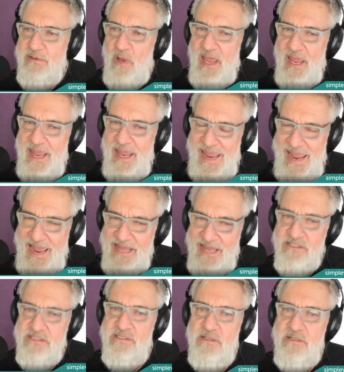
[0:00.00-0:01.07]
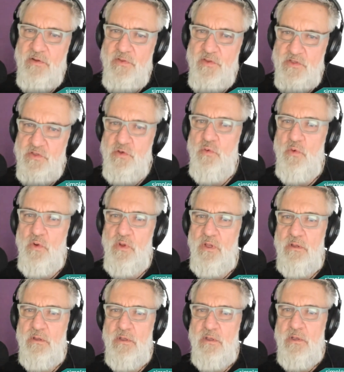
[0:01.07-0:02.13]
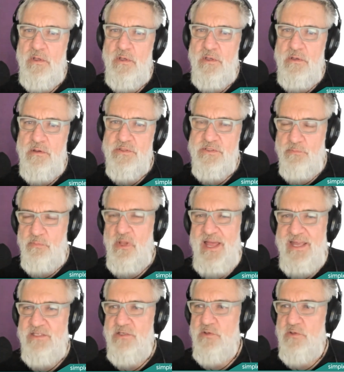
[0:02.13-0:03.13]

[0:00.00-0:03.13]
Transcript: has the tool supplied you with